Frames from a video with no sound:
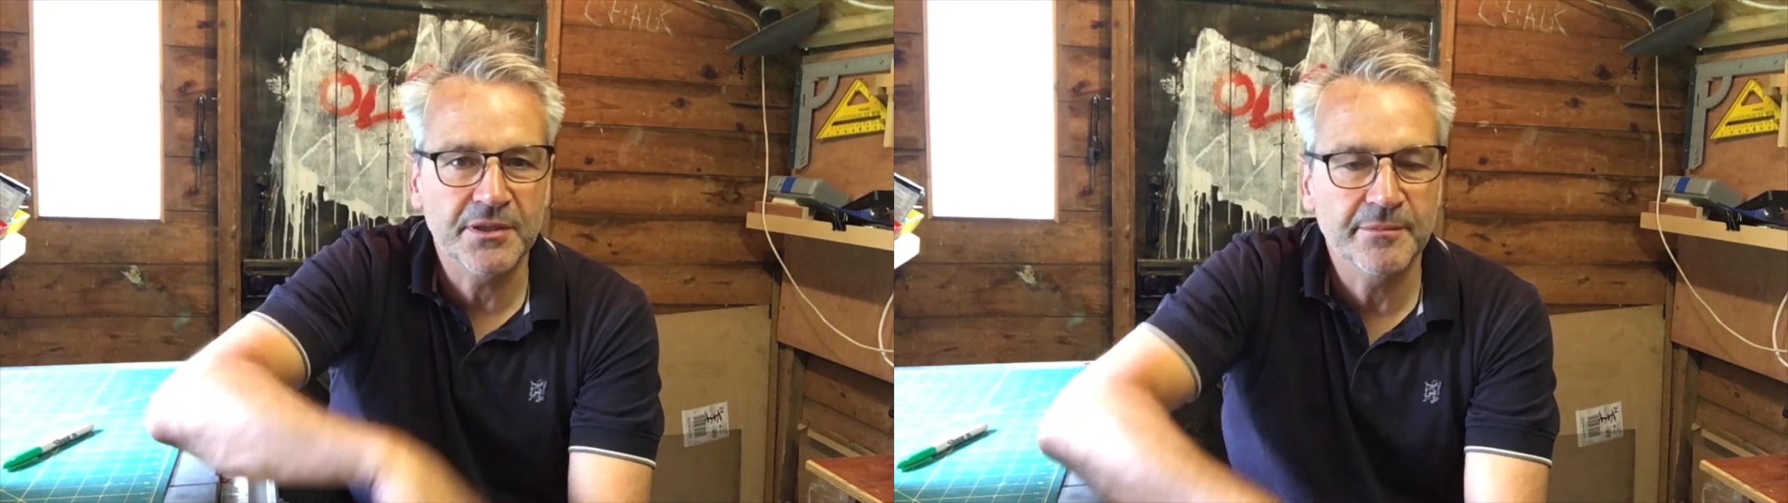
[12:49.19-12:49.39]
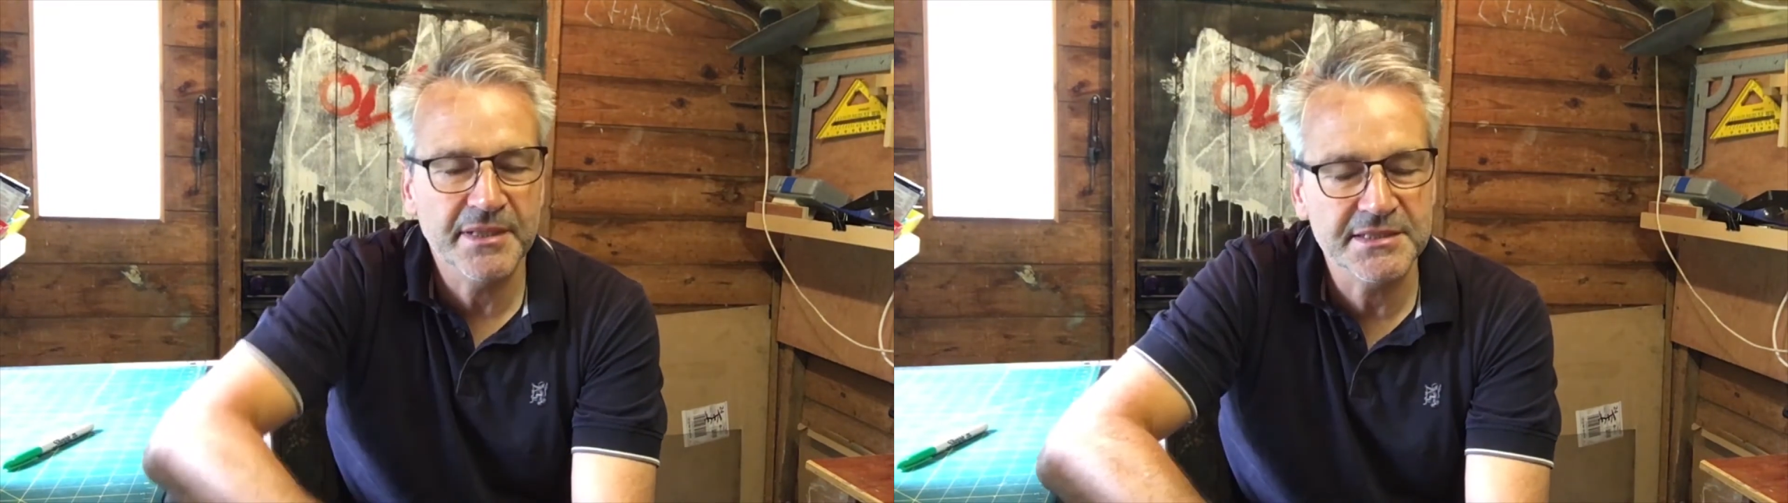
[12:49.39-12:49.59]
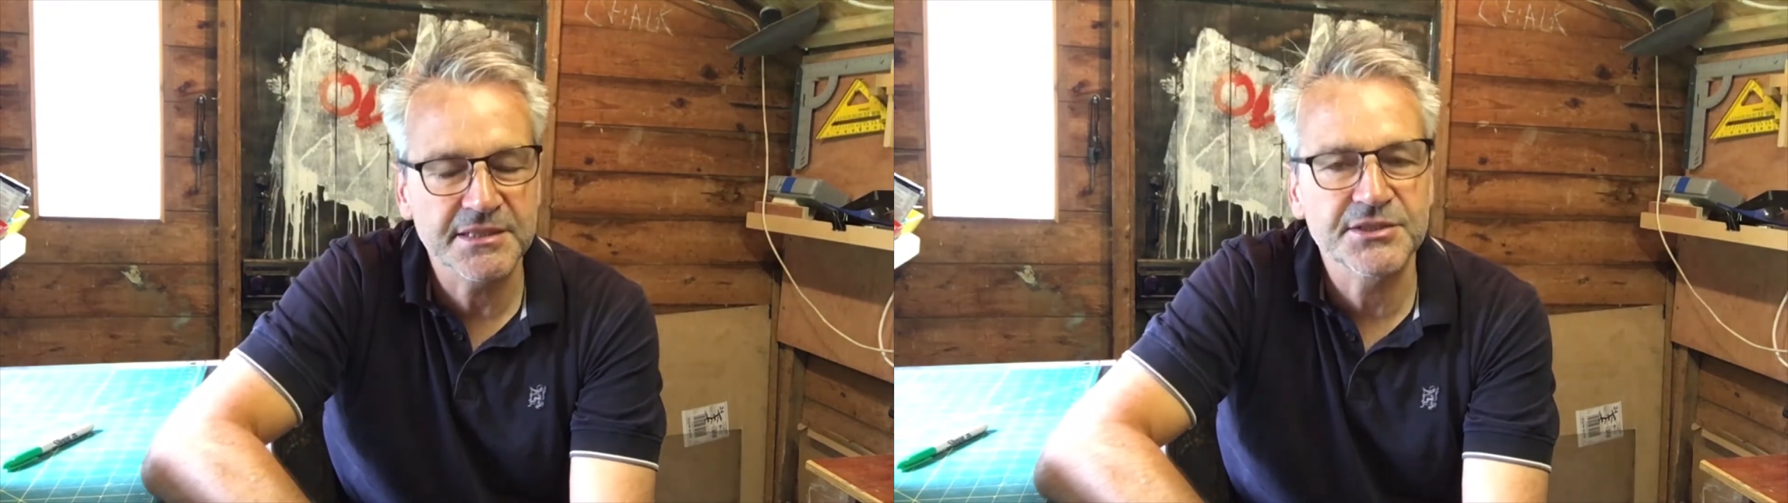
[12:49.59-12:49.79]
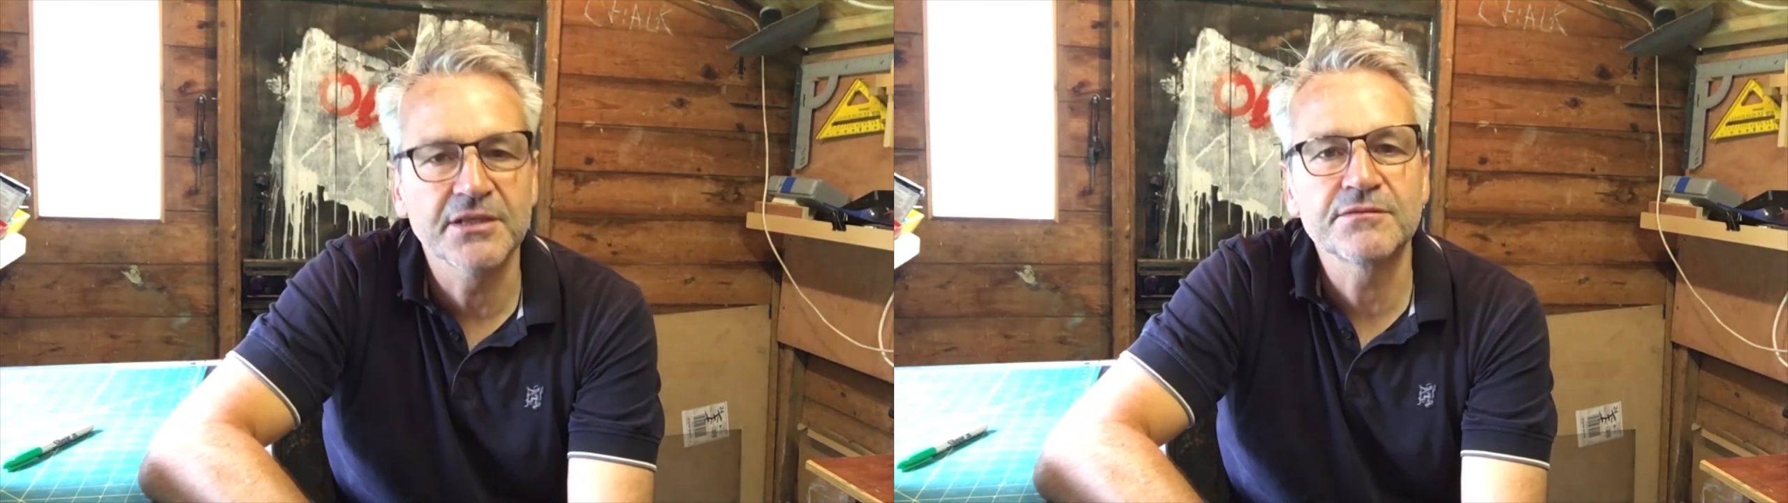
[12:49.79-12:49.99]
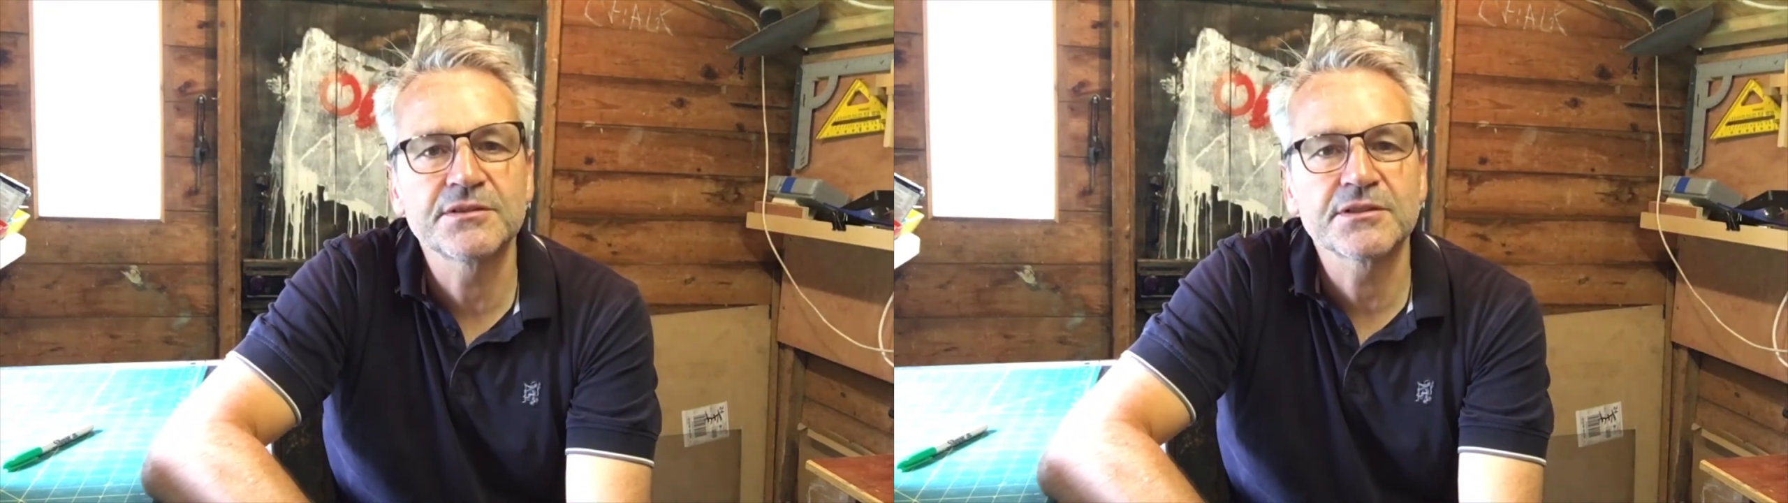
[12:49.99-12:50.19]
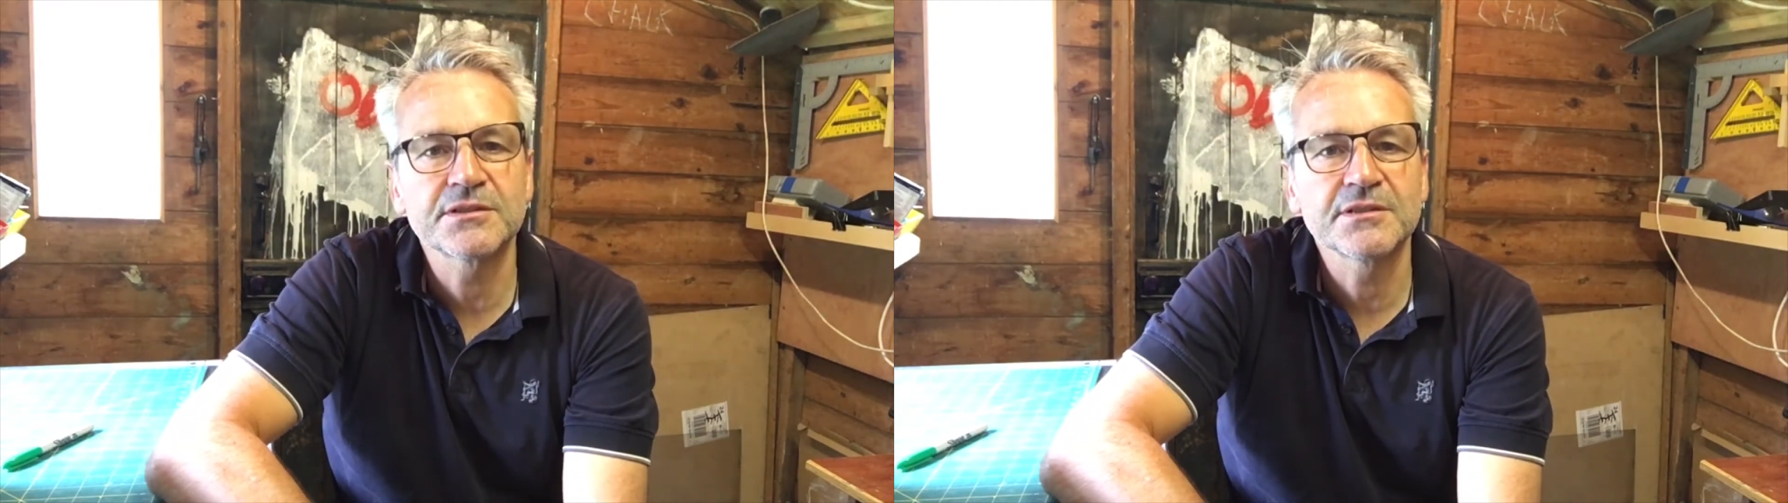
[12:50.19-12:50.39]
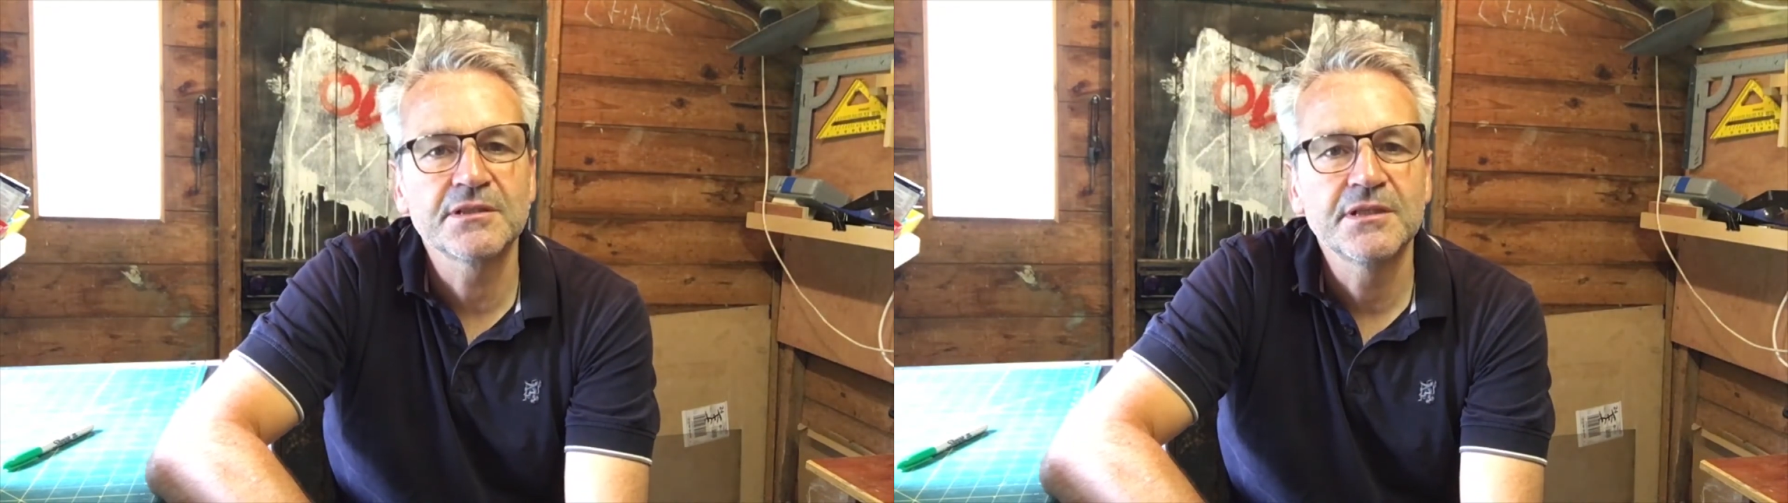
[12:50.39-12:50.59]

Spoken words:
the basic shelves just to